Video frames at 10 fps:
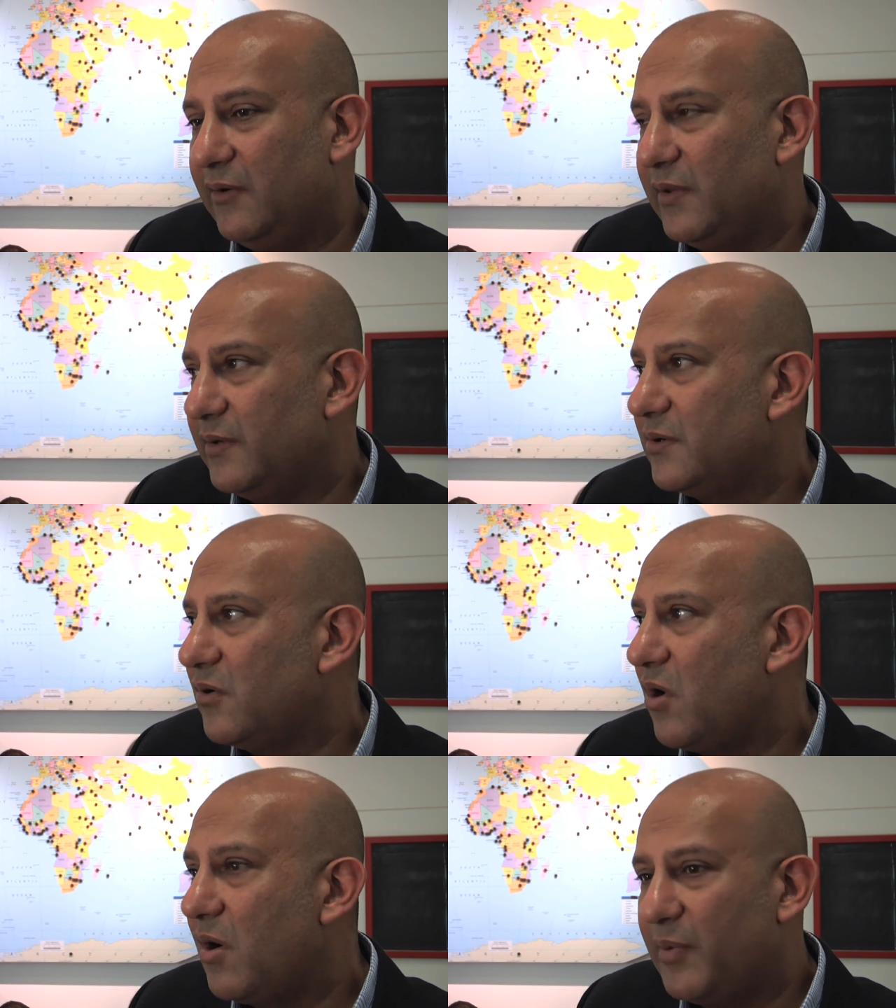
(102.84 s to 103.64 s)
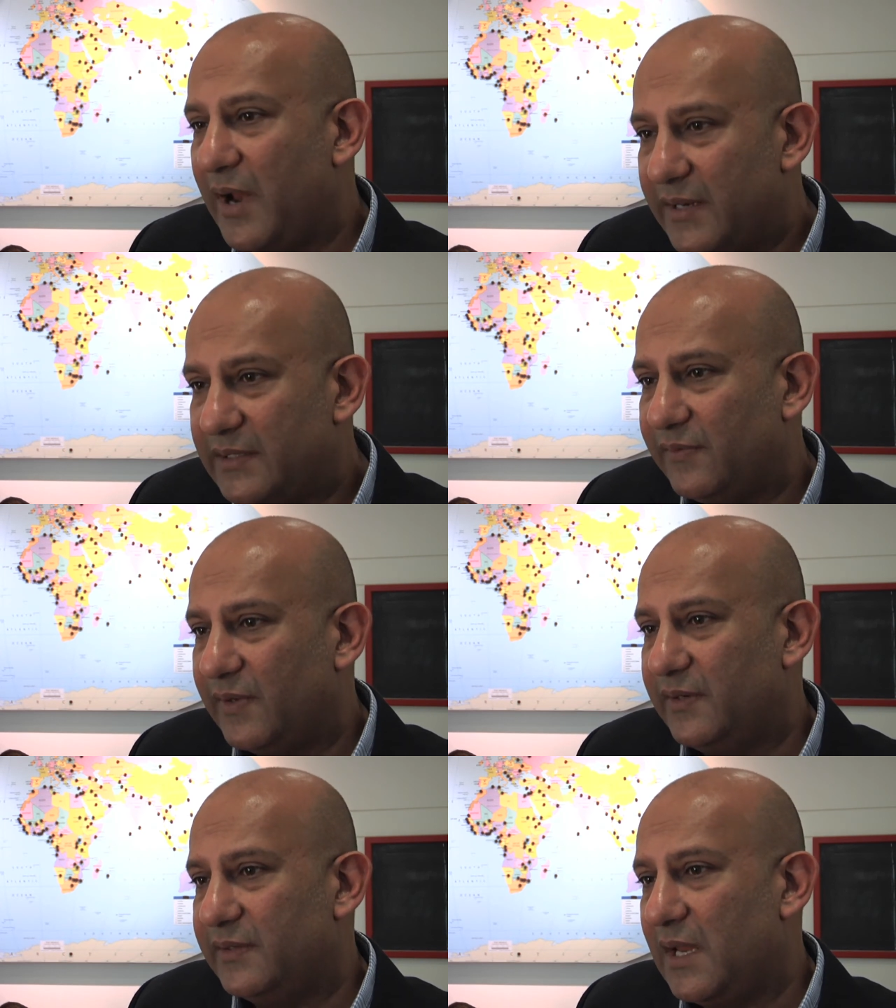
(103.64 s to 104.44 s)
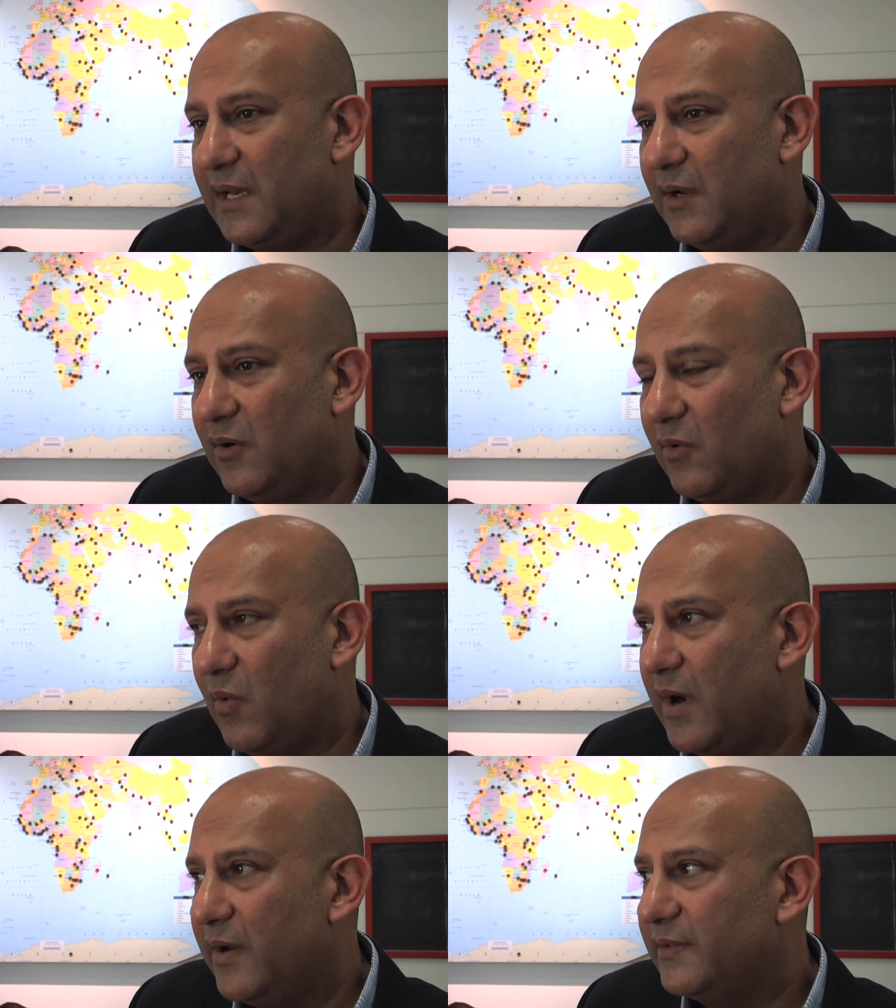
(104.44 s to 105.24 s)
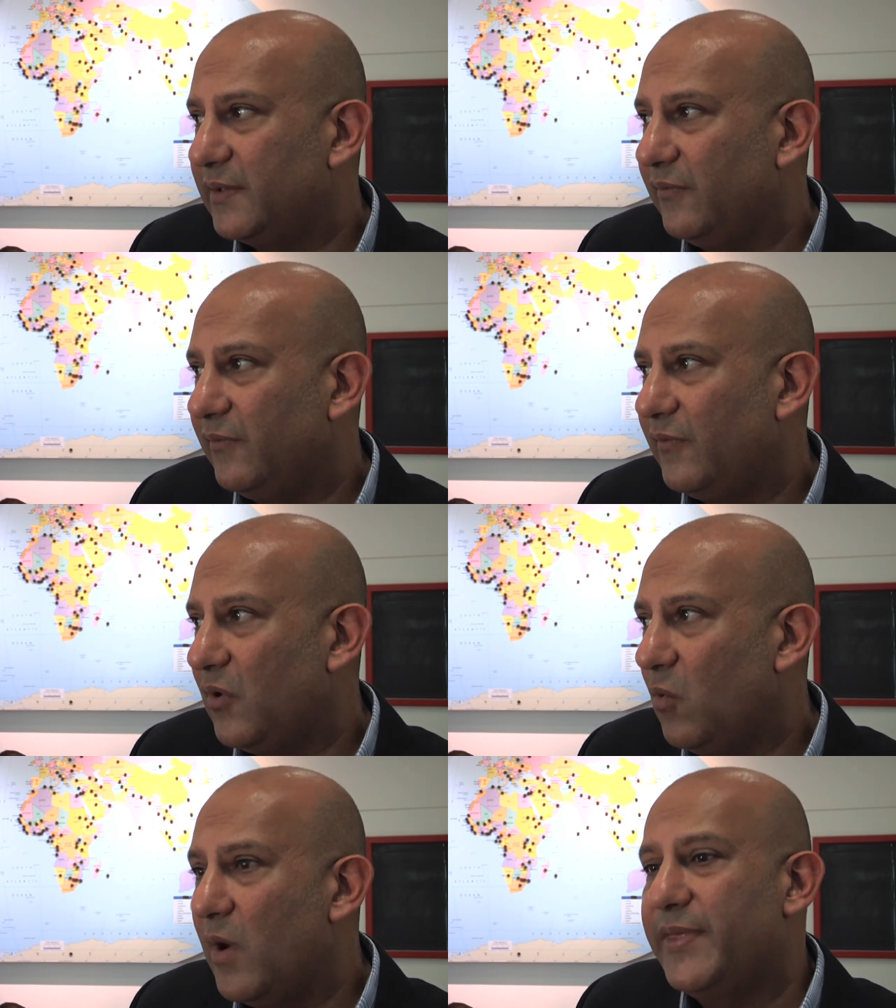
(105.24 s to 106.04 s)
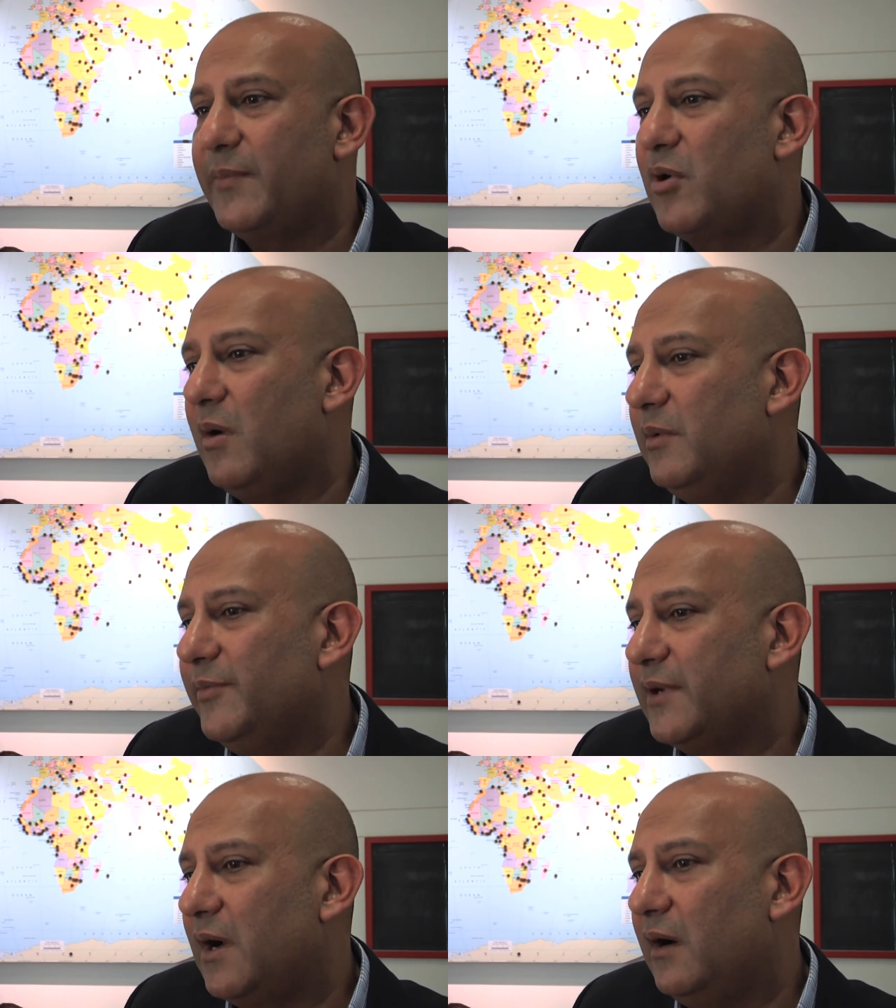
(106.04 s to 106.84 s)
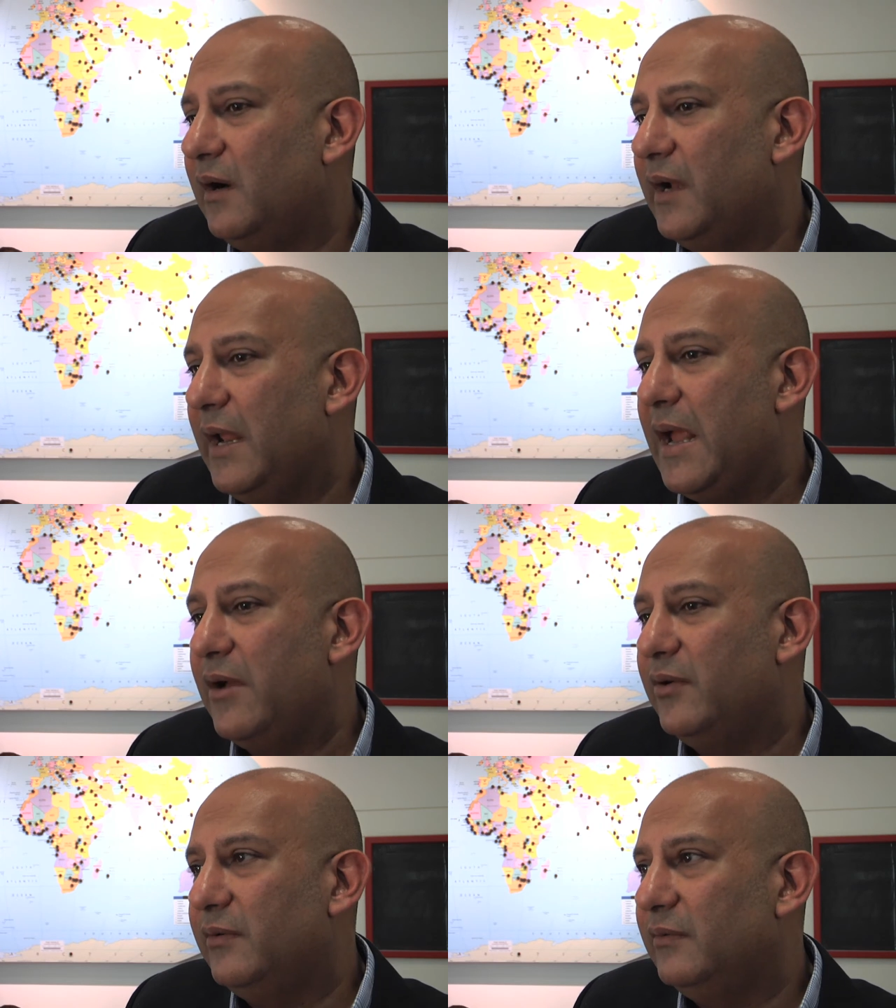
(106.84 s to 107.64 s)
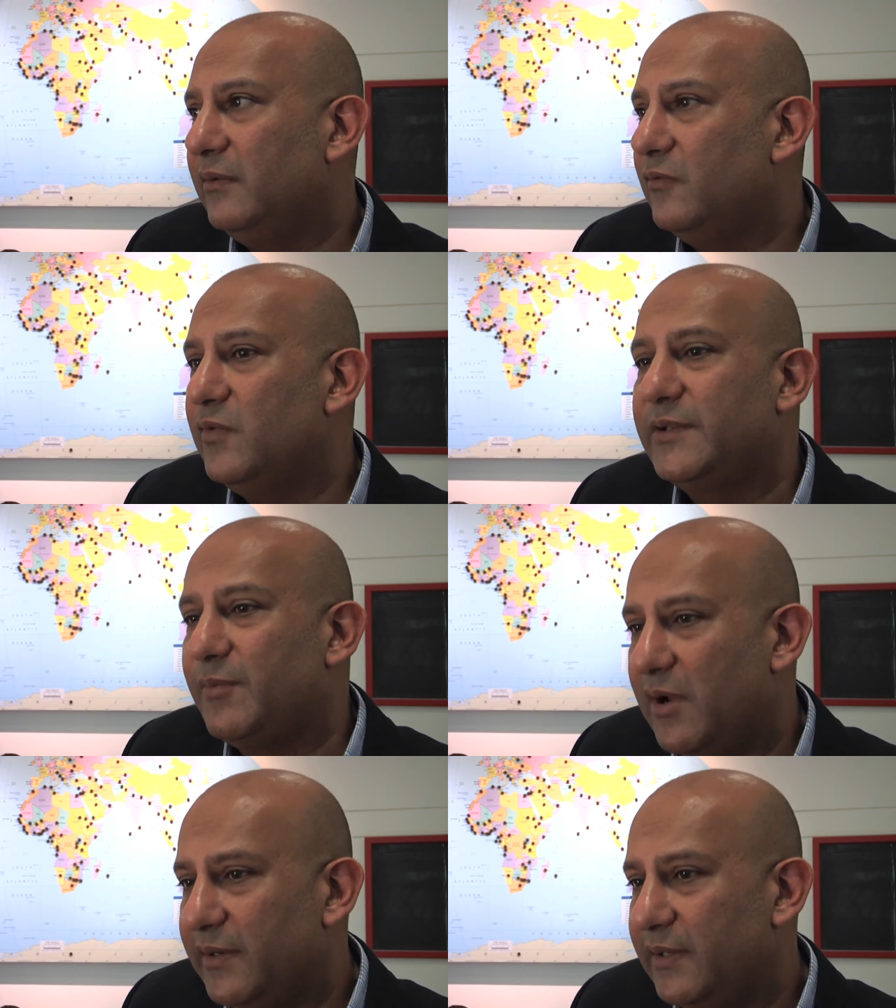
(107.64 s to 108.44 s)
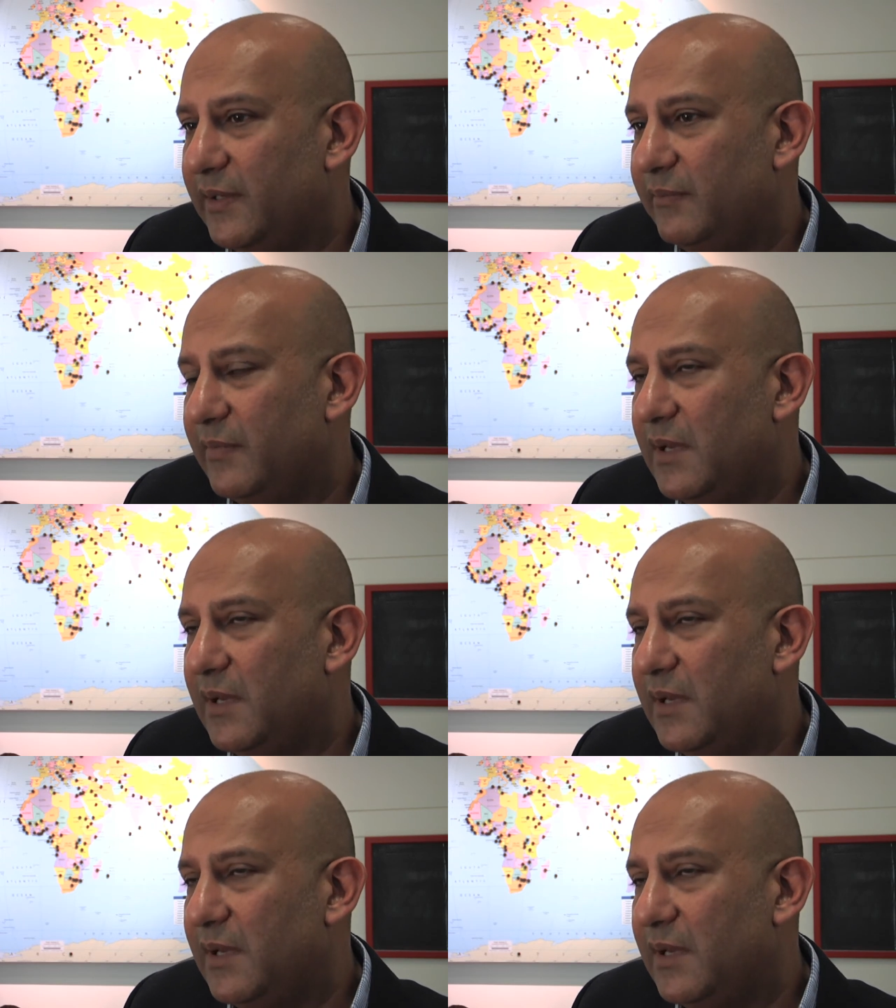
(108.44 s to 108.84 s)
or there's no comprehensive understanding or awareness of what the problems are and how to respond to them.